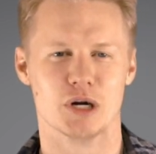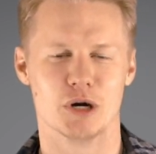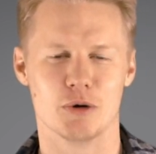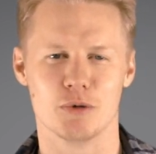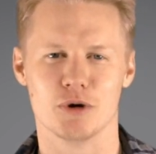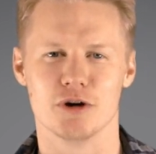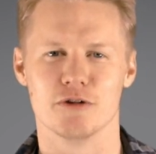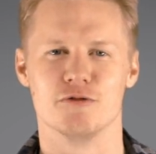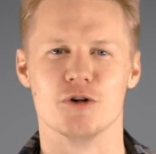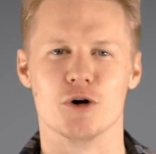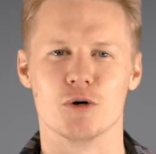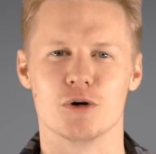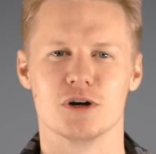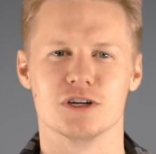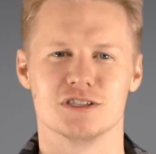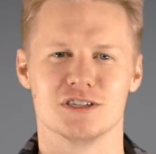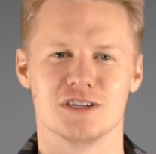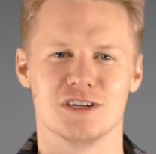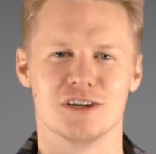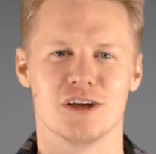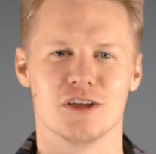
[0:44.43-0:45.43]
But I want to
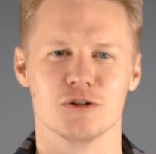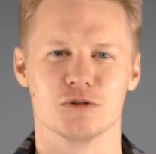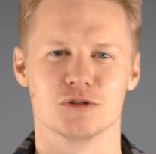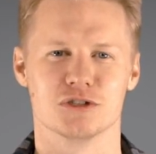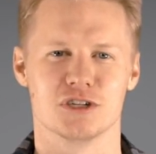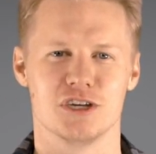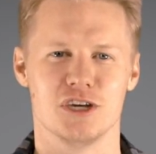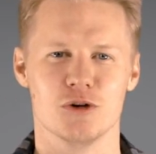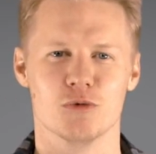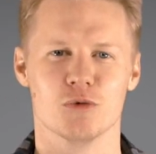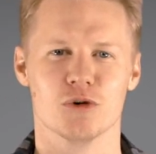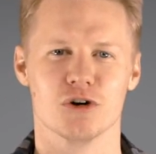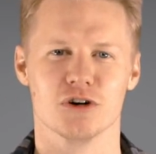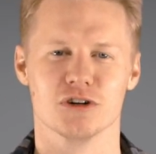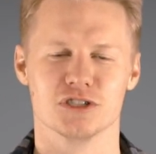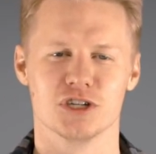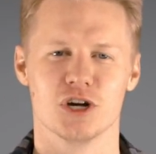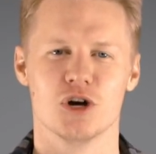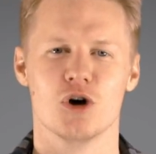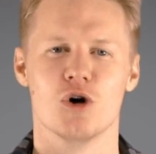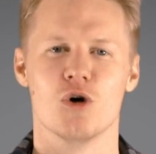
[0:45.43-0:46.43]
focus in on those key
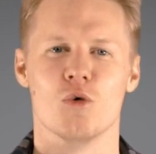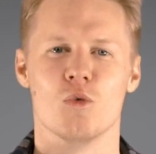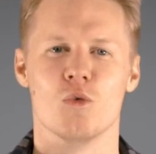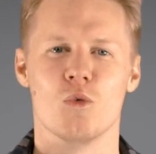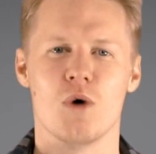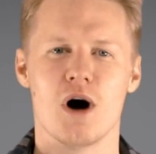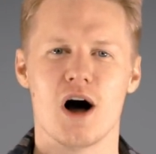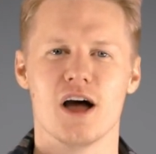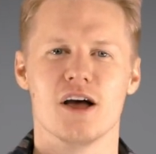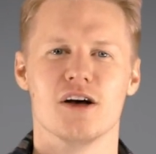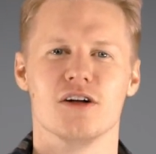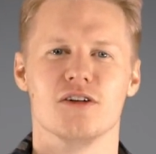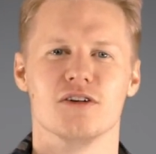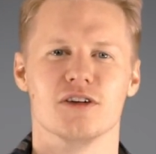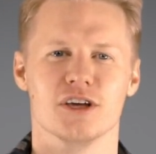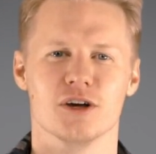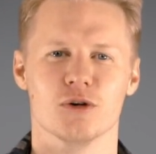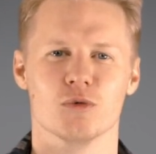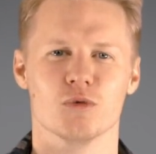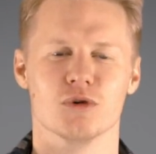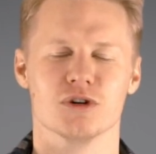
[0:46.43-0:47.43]
words, while
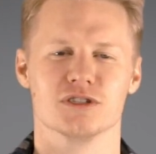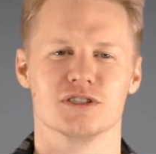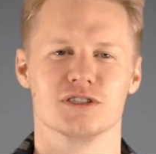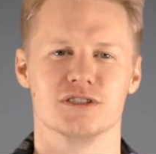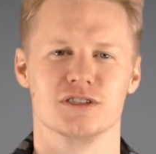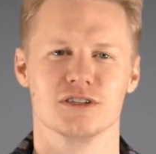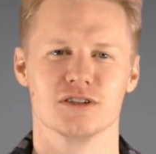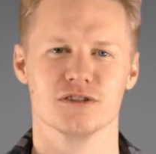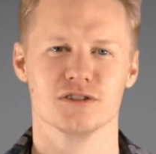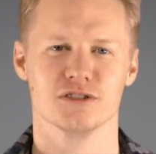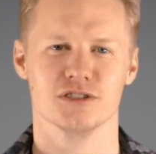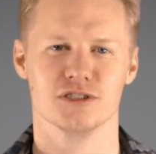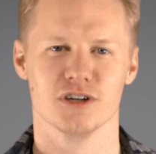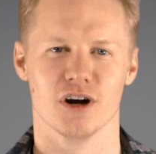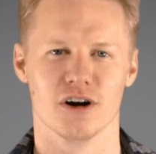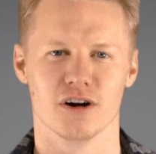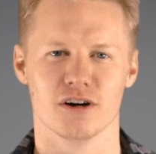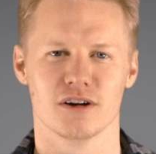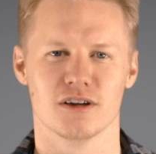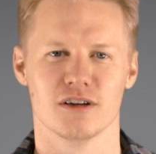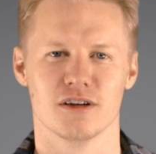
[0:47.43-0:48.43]
it was still
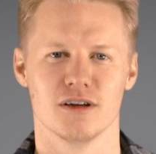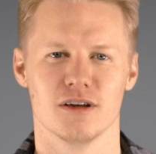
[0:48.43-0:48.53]
dark.